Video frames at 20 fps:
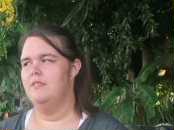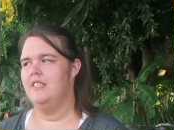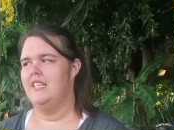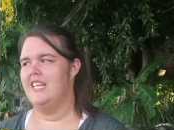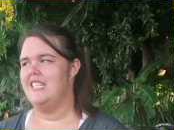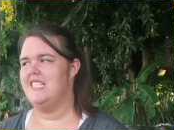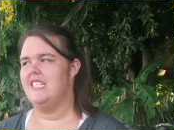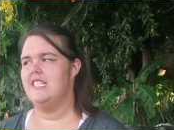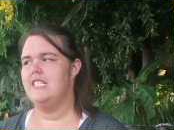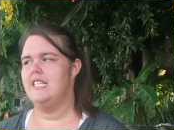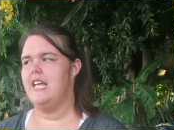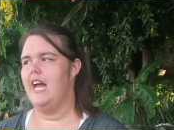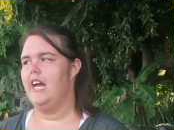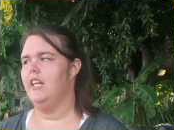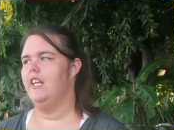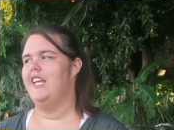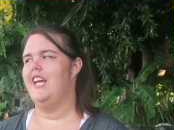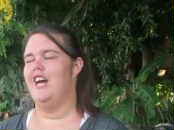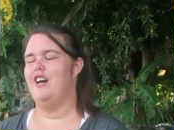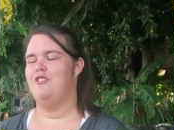that's
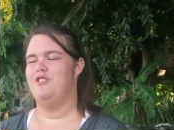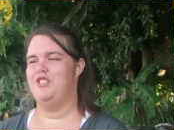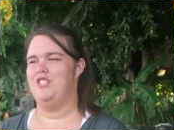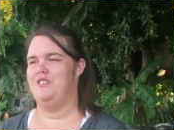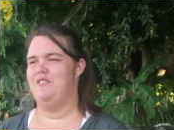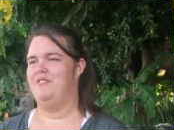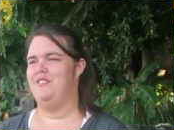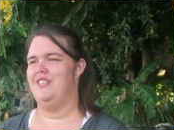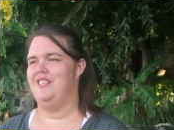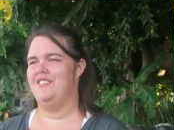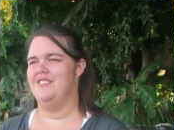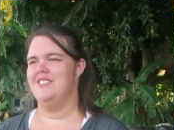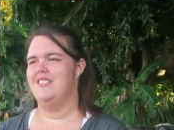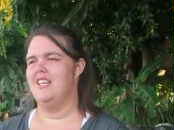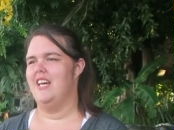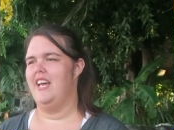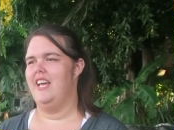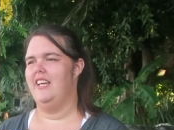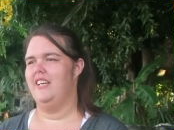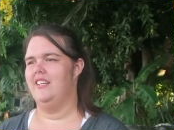exactly how she feels.
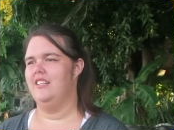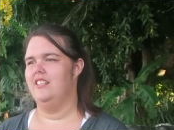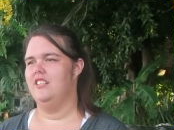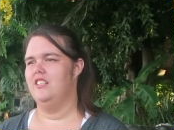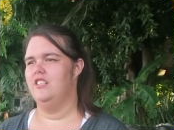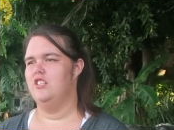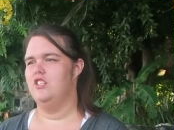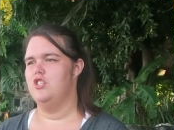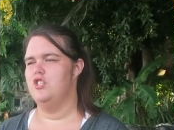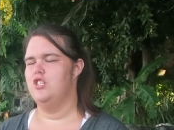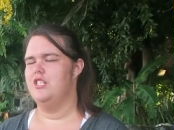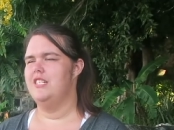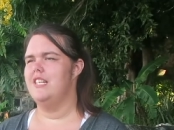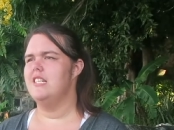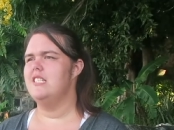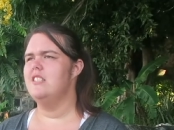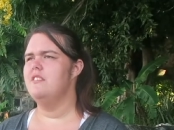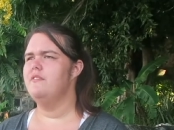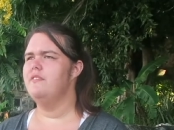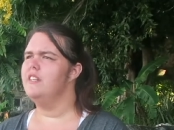Like she
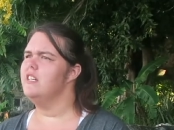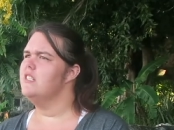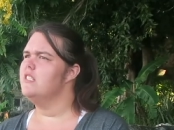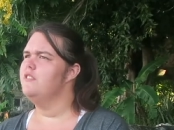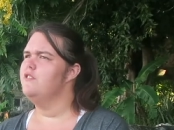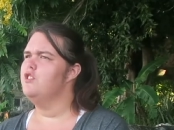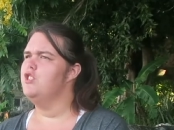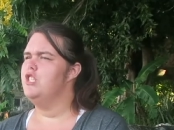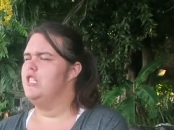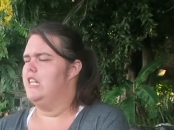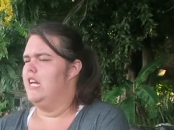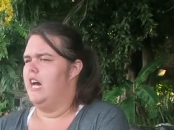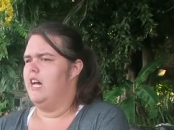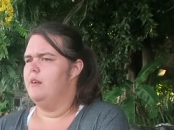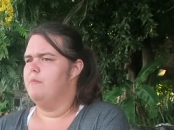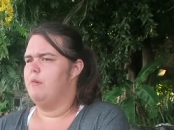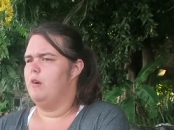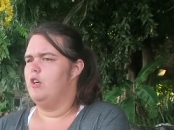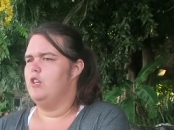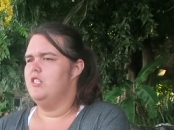doesn't feel as if she's not
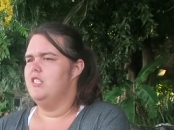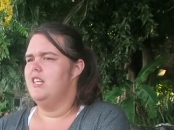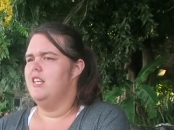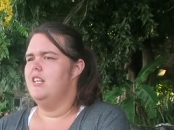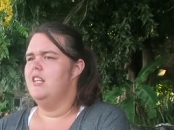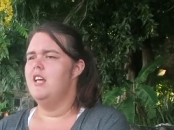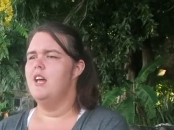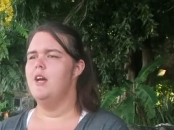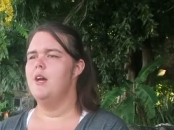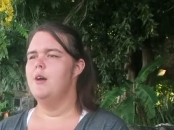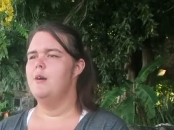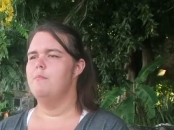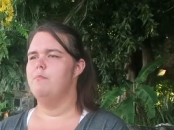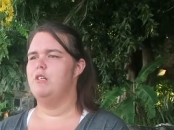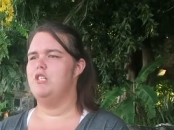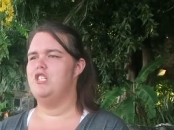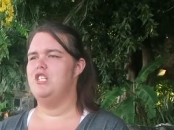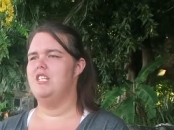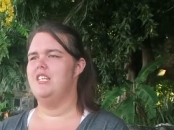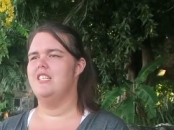a person,
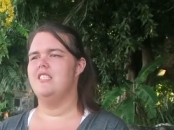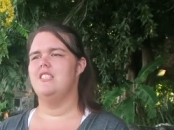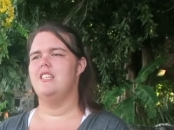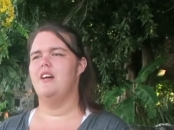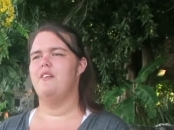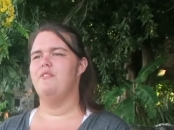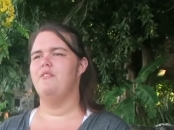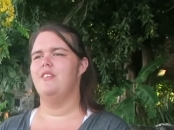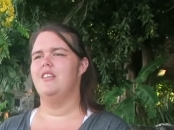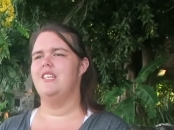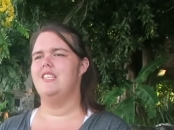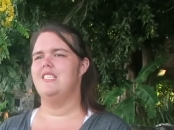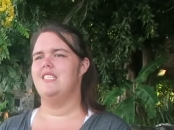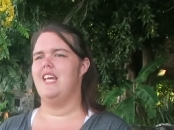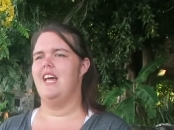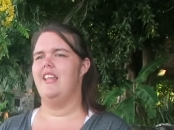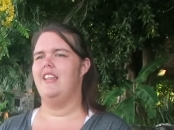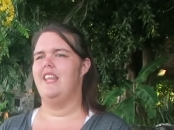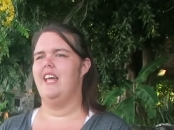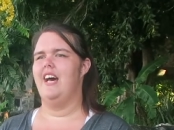but she has definitely
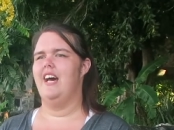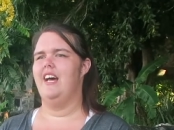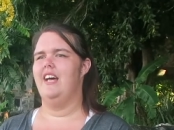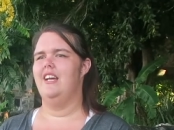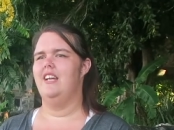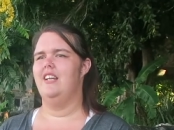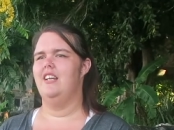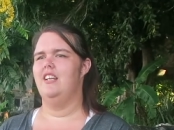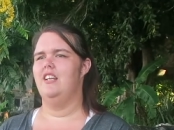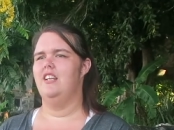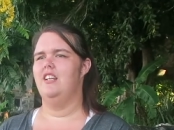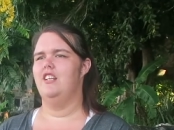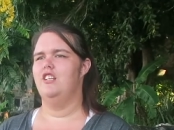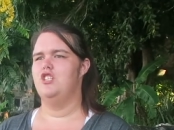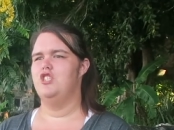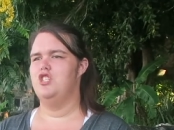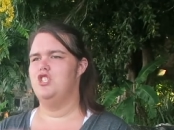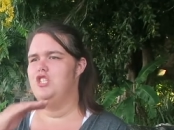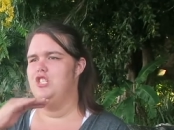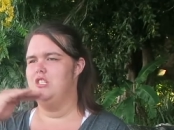said that
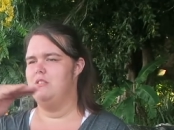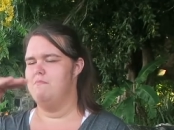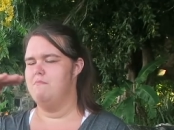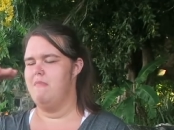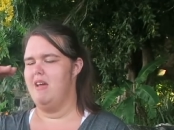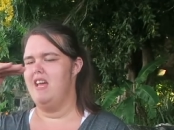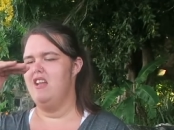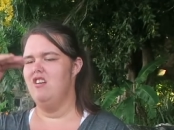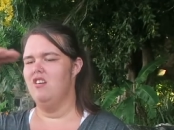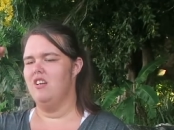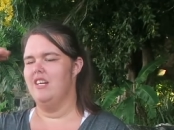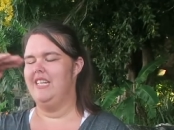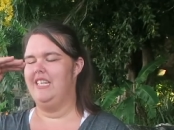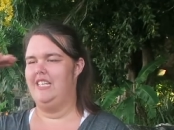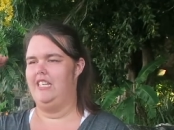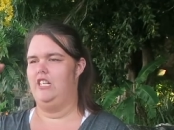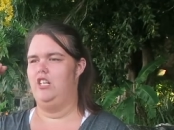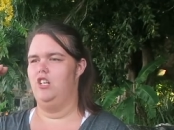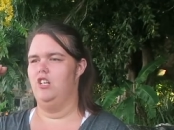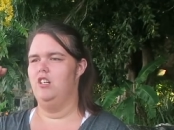men are
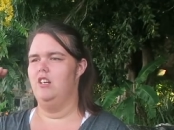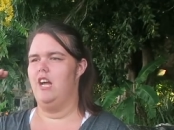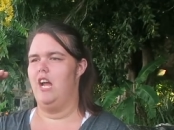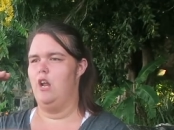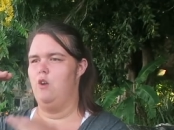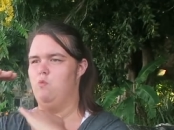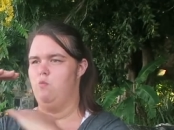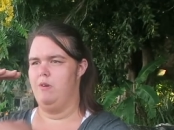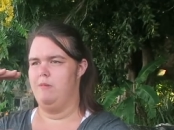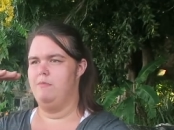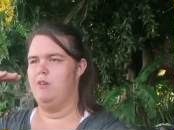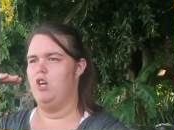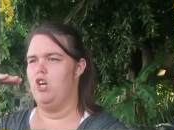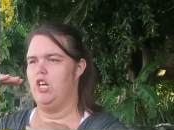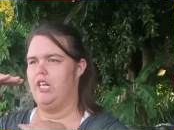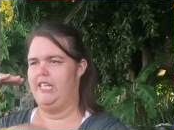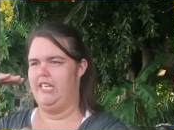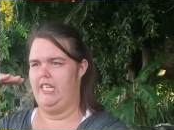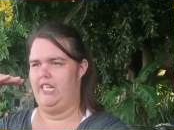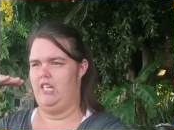here and women
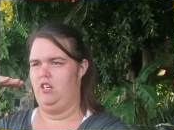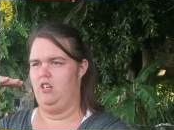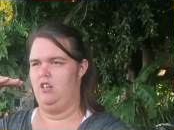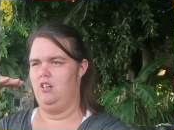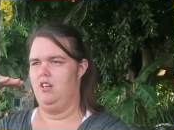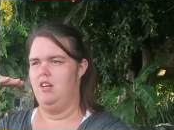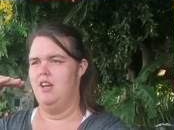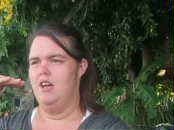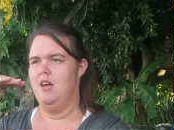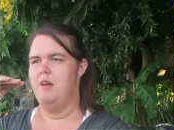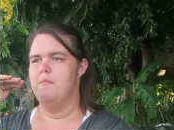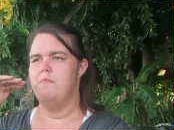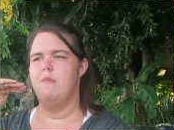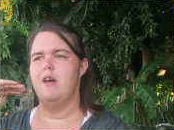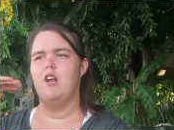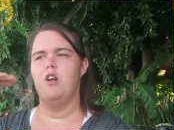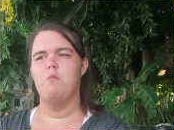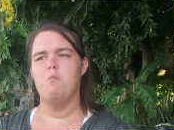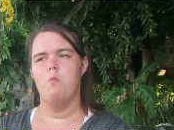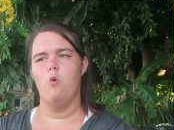are here.
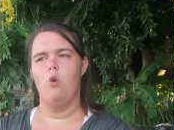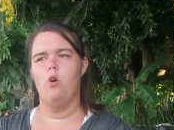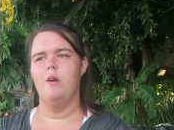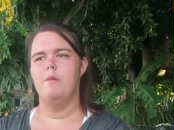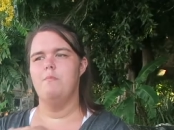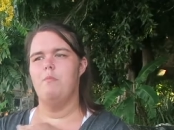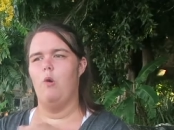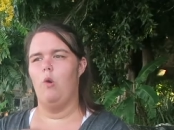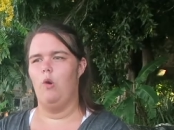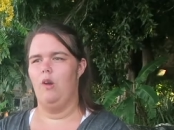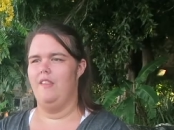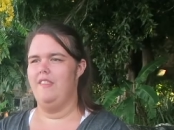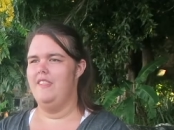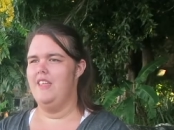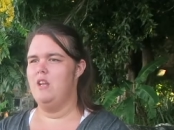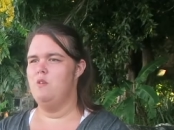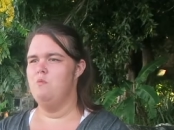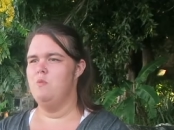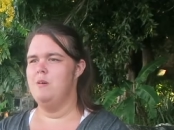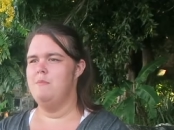Men are more important
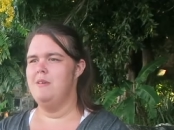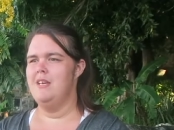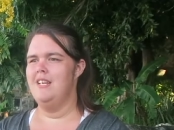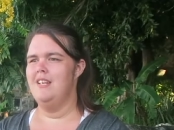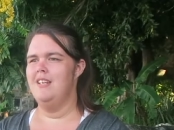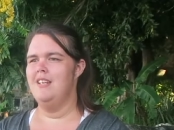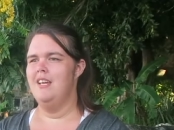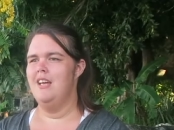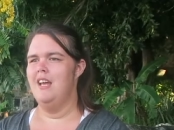than women.